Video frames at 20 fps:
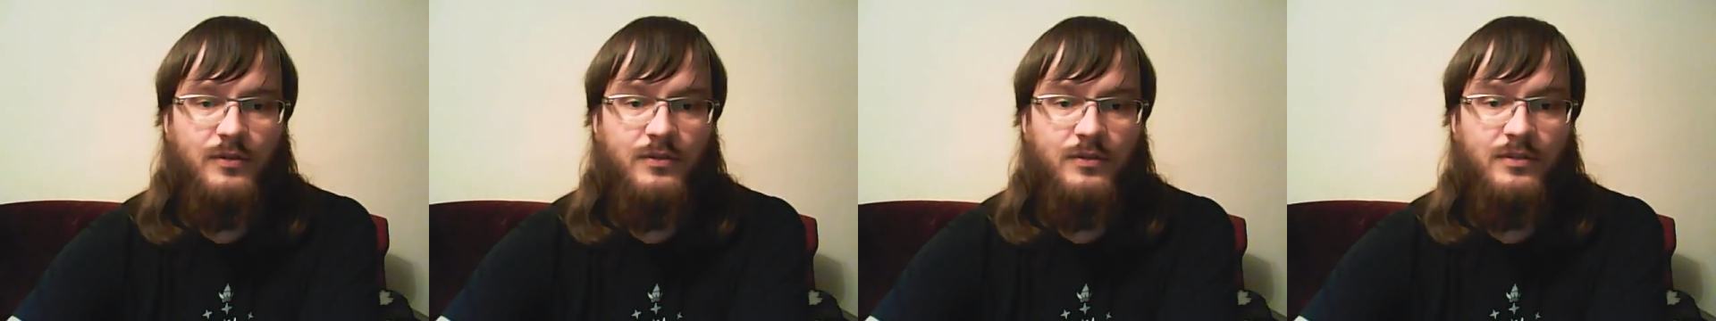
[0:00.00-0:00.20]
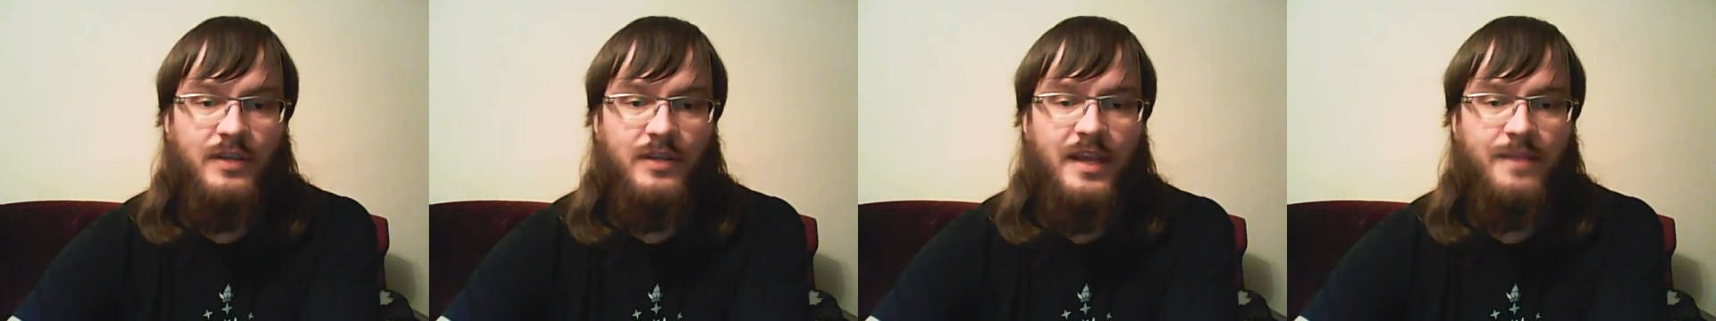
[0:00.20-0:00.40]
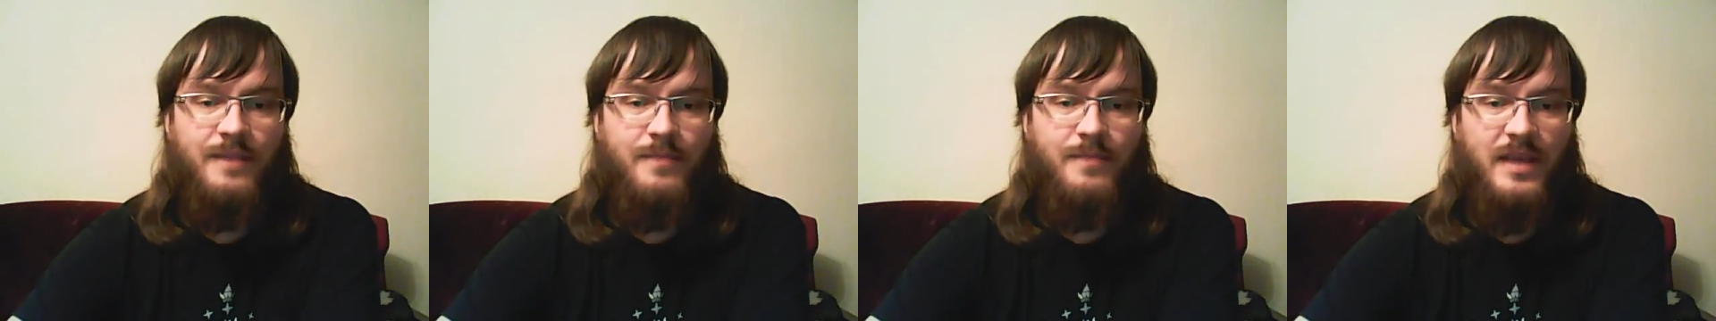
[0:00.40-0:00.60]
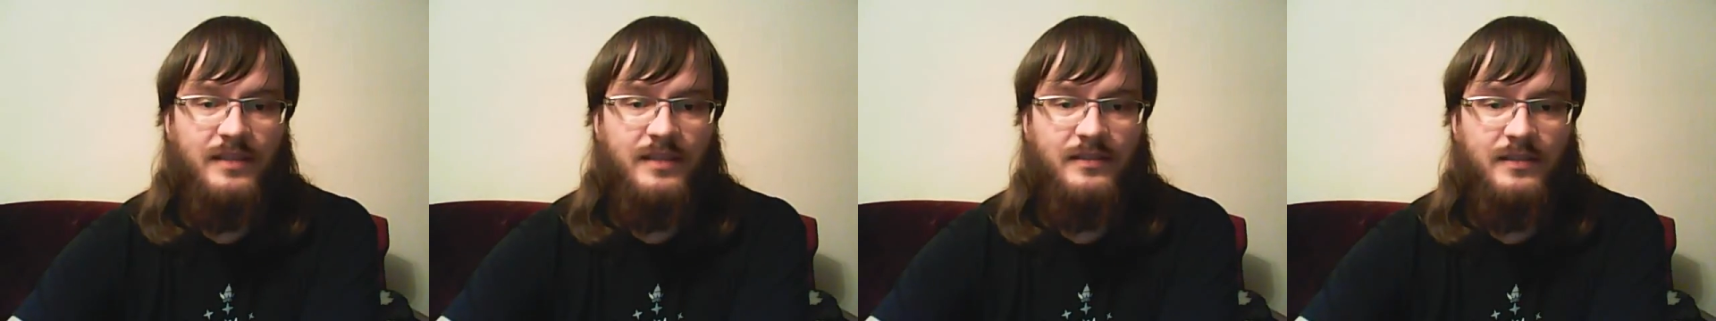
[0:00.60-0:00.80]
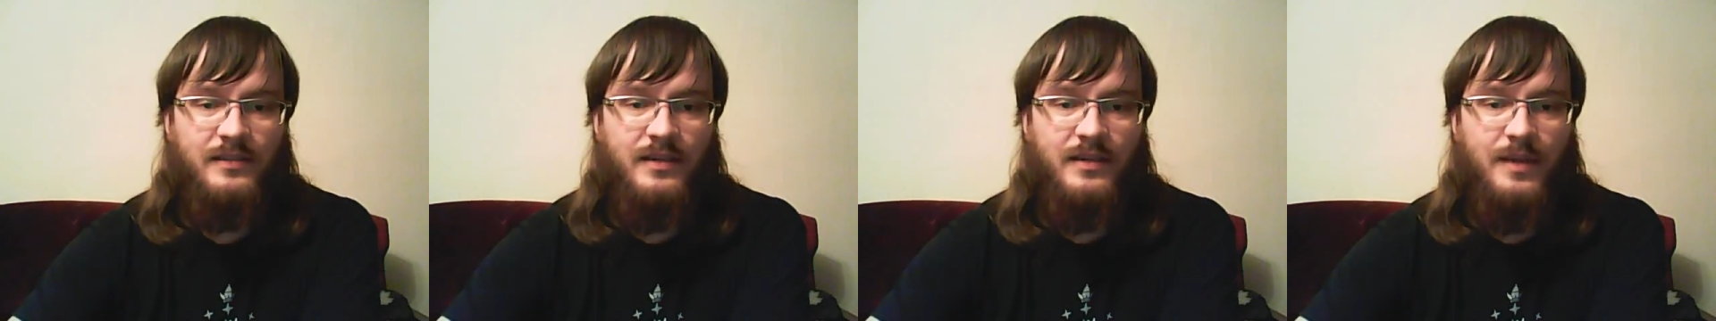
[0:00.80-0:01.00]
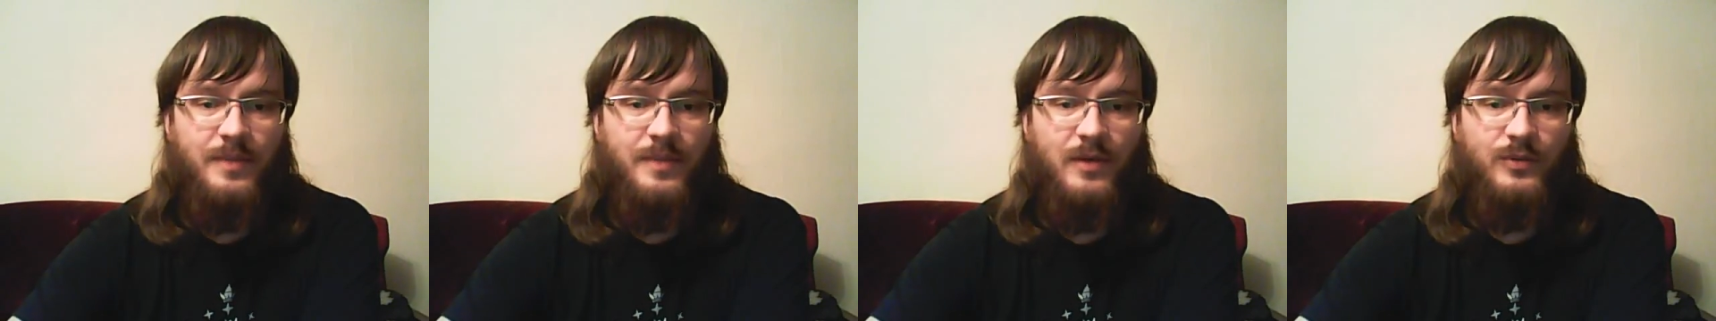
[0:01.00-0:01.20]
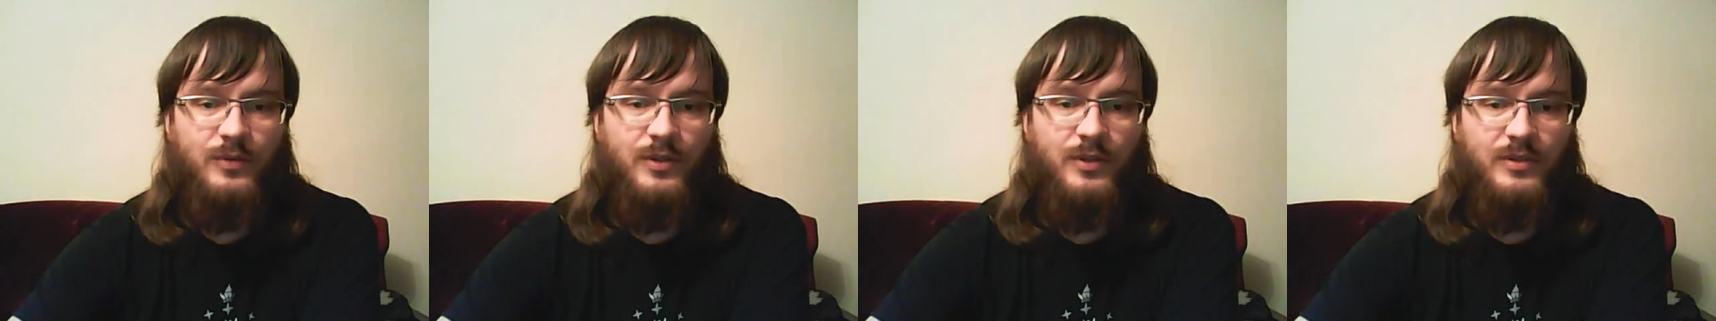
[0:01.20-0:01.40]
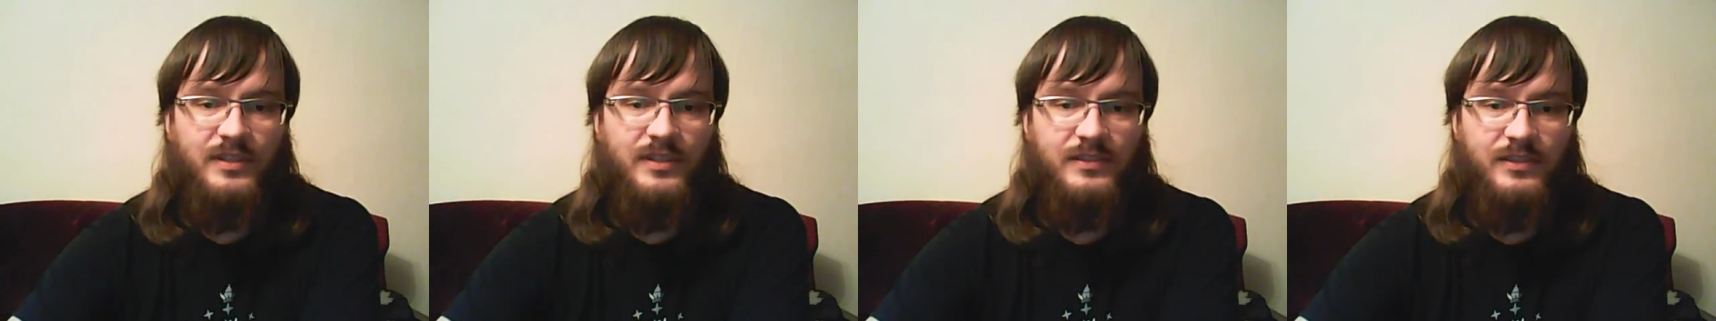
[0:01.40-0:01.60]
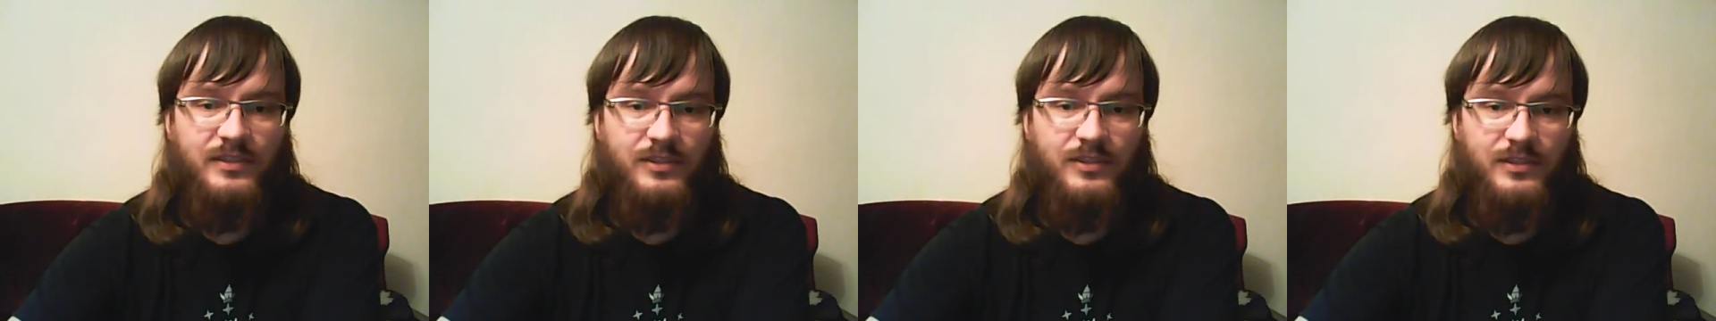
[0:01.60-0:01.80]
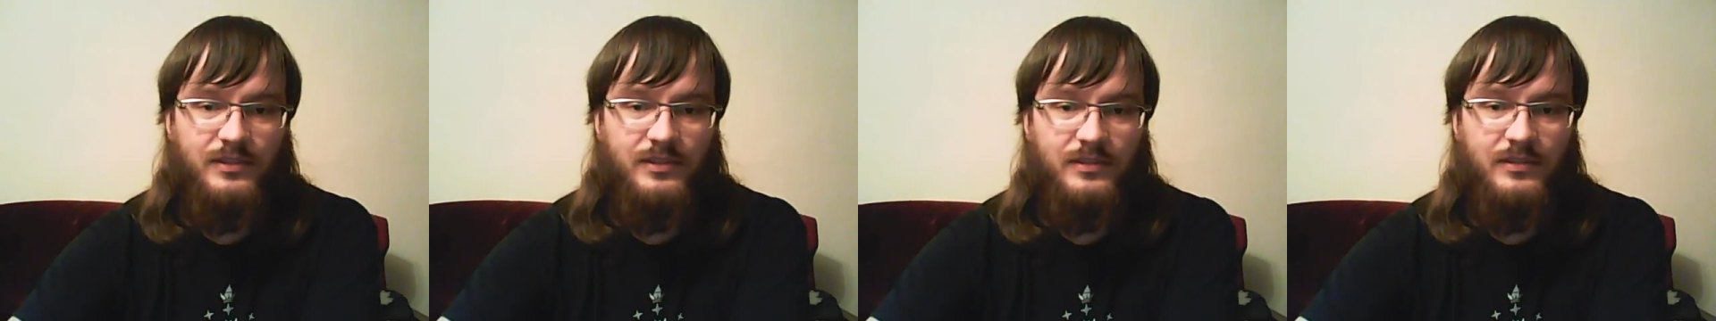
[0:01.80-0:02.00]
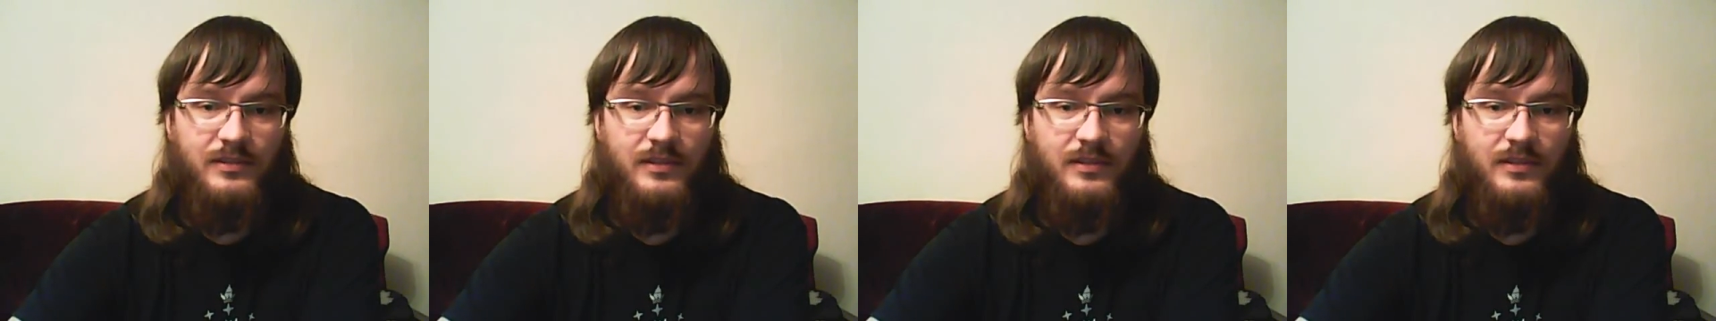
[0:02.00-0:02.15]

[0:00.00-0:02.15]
game master about your decision.